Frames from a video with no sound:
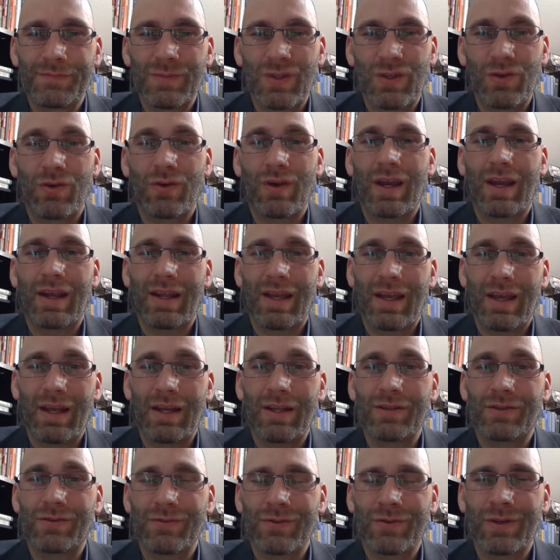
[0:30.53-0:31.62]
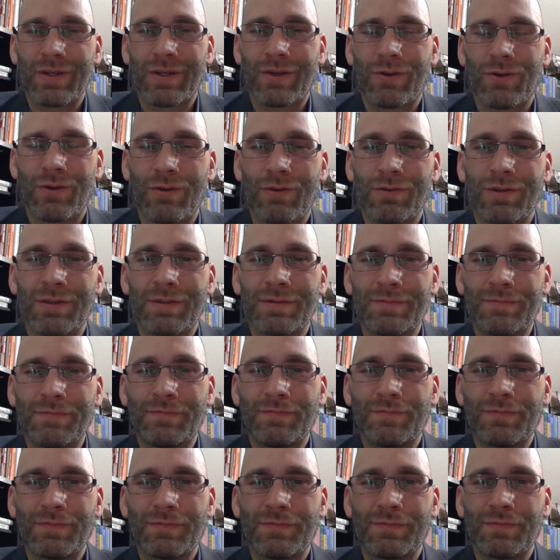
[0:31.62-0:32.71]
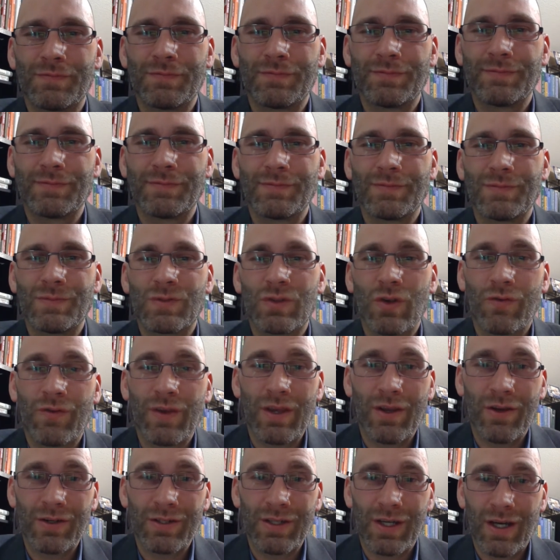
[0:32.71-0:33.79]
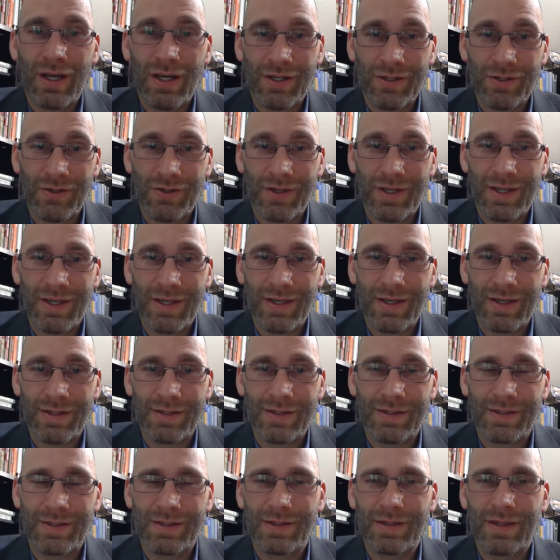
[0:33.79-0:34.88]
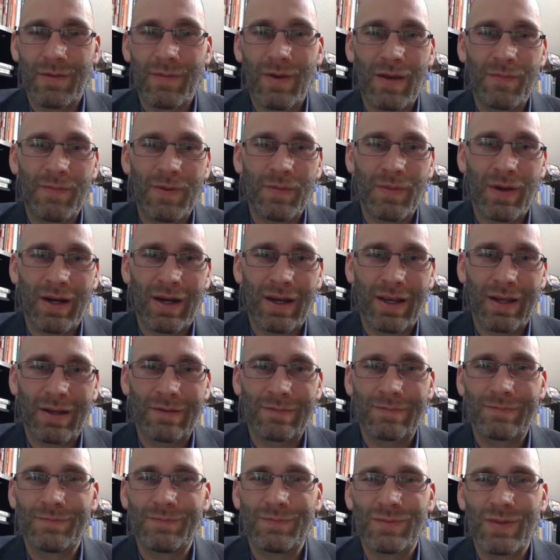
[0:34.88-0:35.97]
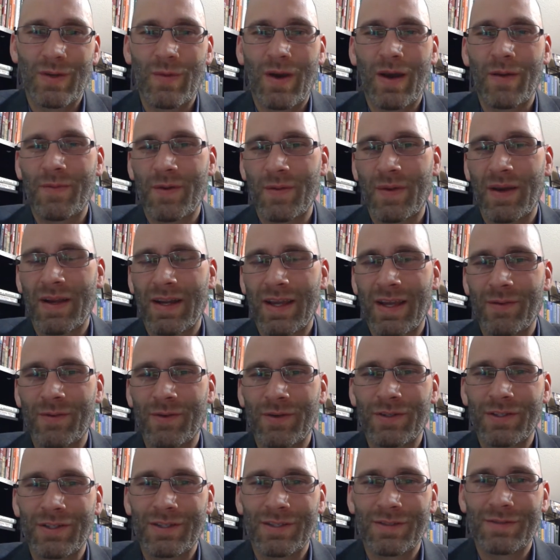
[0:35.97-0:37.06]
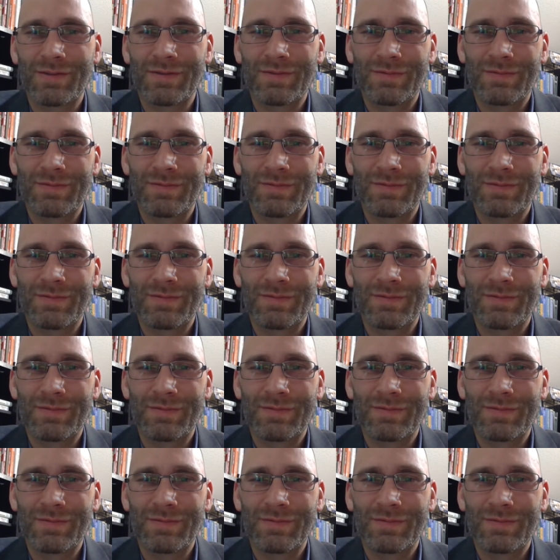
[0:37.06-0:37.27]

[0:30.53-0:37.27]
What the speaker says: You're right, and it's really cold. So if you hear dogs or kids, they might be mine, they might be my neighbors.